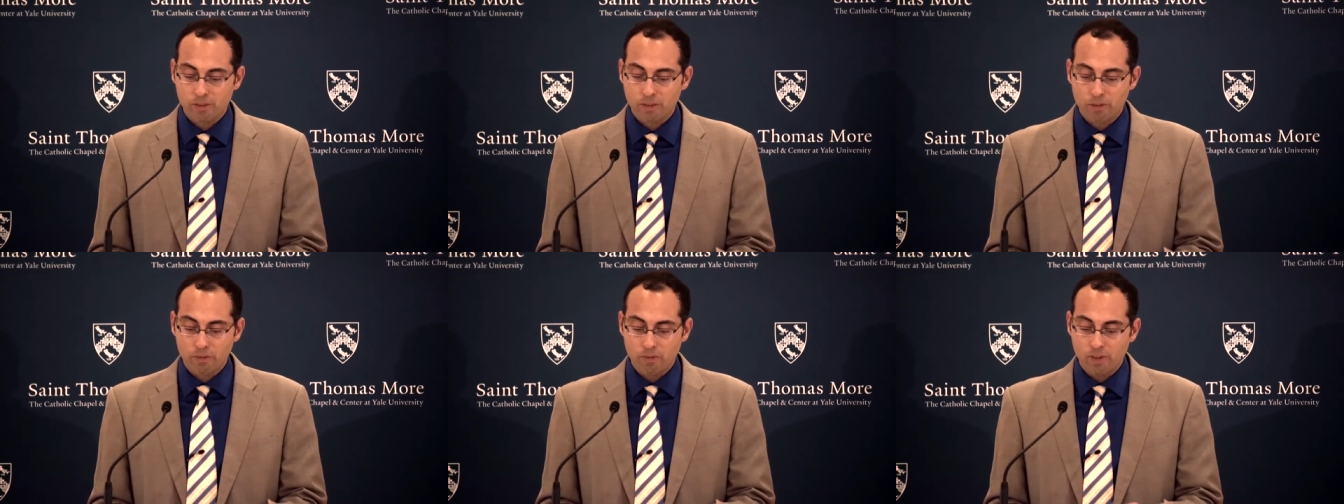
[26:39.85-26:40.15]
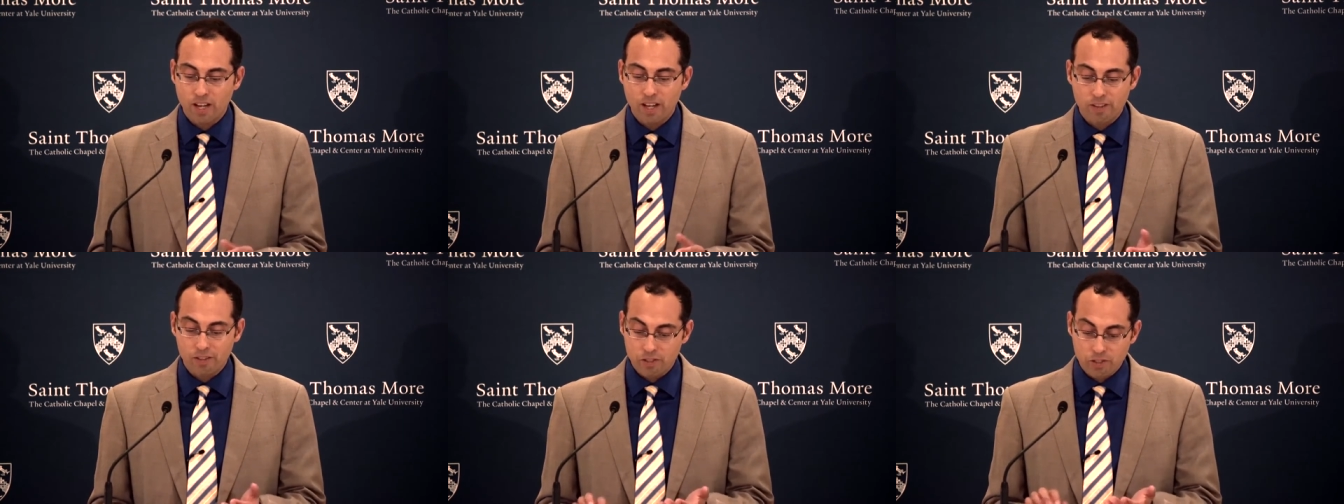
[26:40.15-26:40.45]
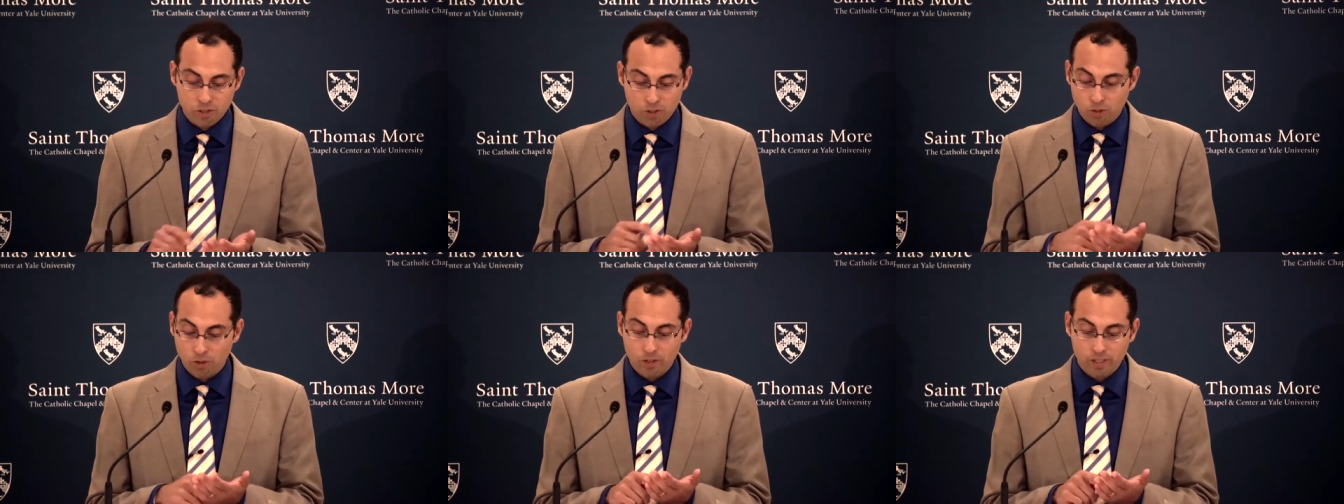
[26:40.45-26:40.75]
of the father
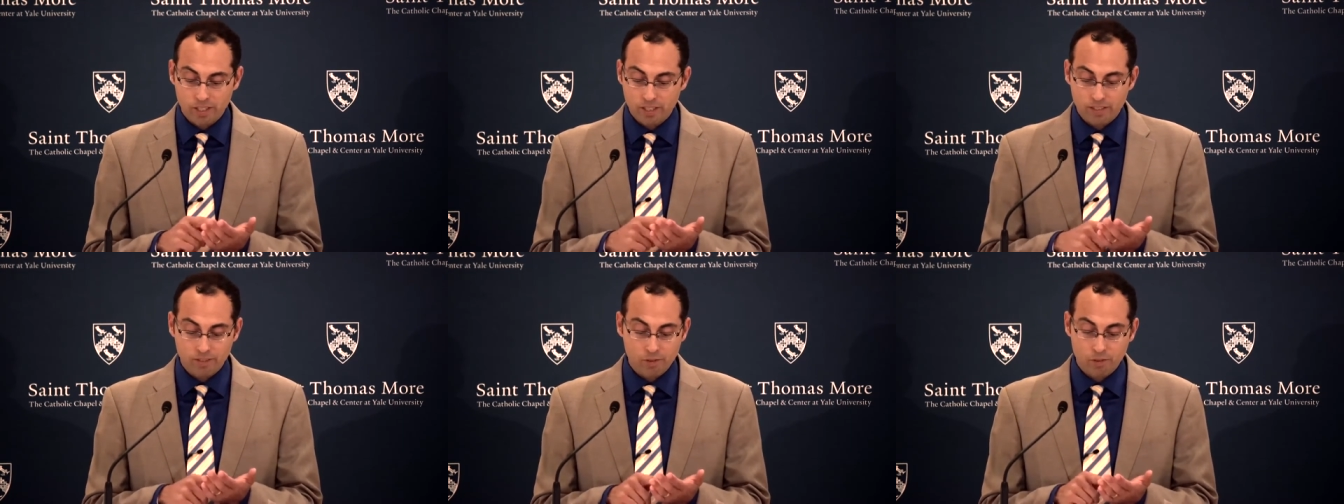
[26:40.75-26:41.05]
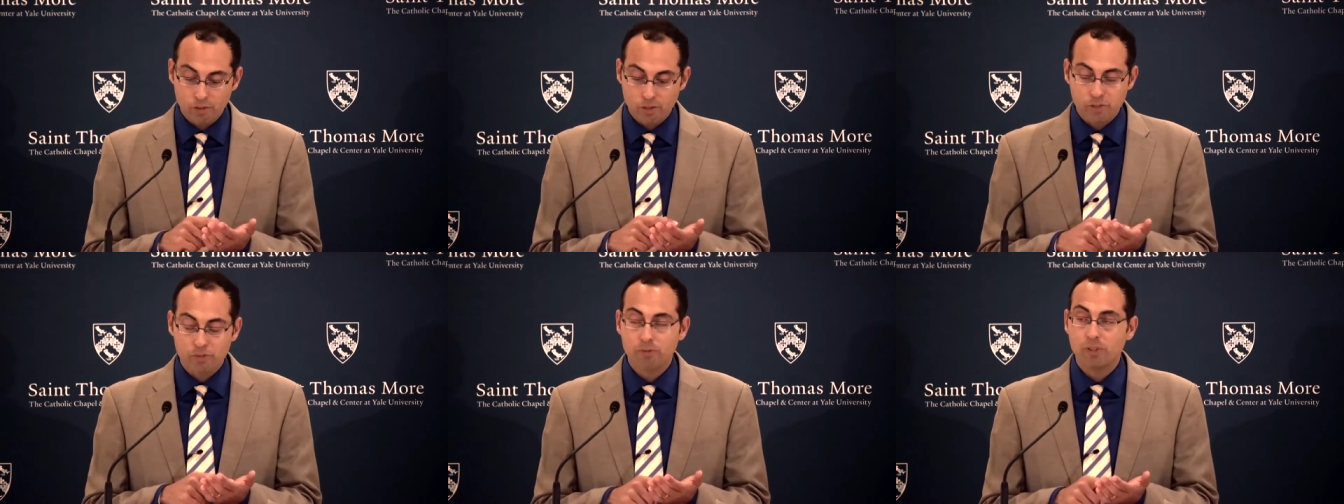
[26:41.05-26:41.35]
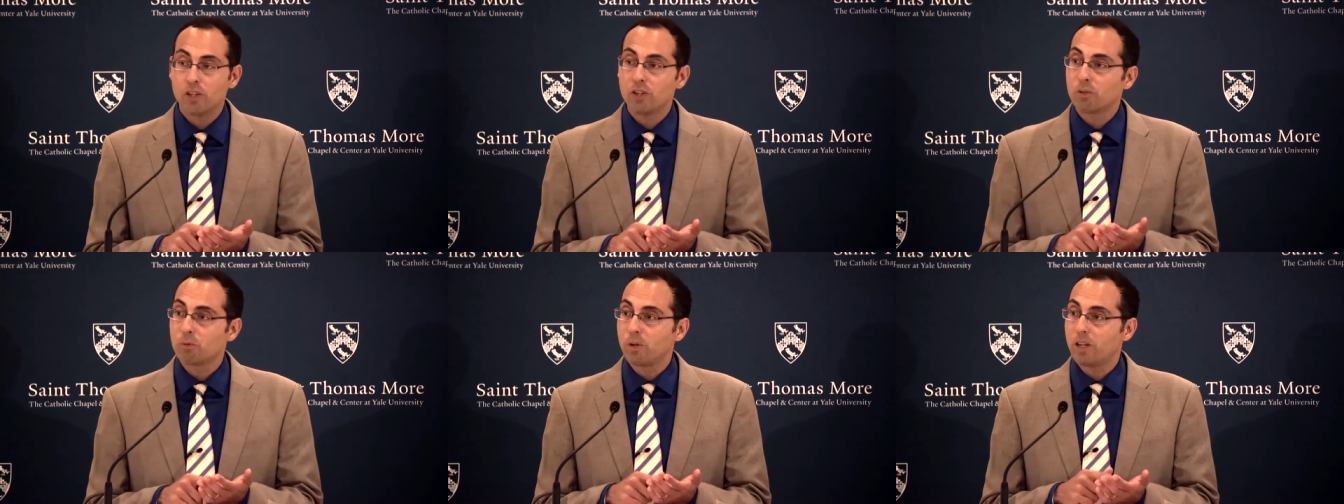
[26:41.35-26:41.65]
scrolling through his
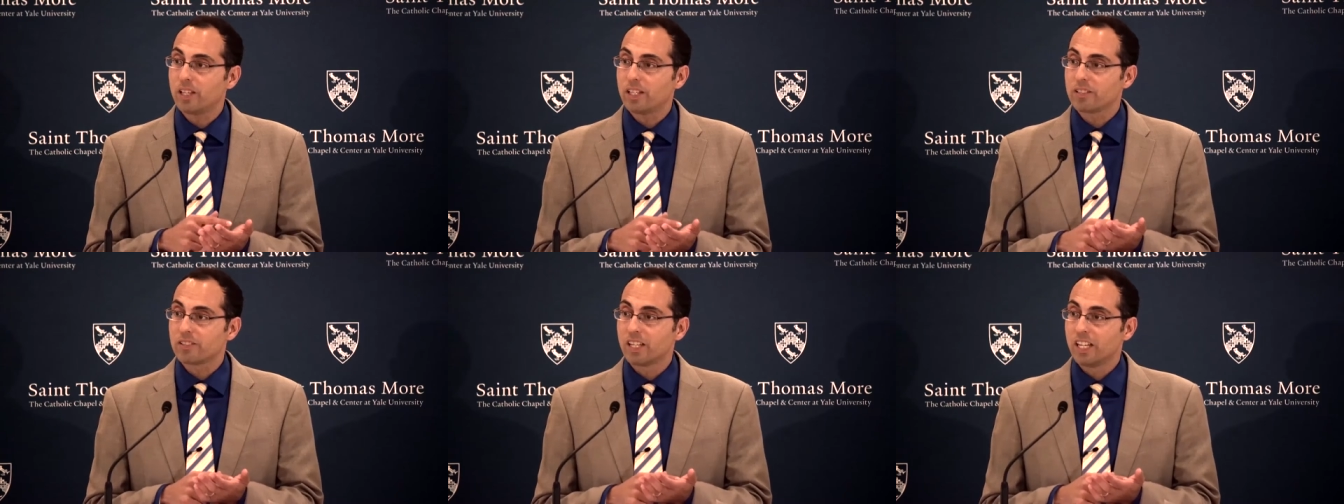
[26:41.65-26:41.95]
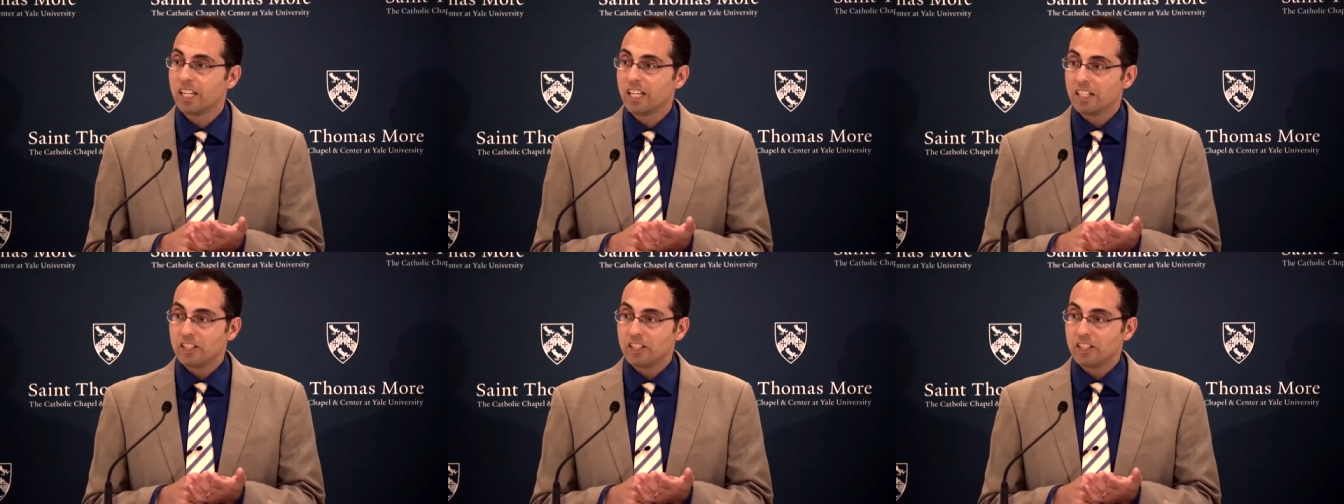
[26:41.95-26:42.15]
phone while his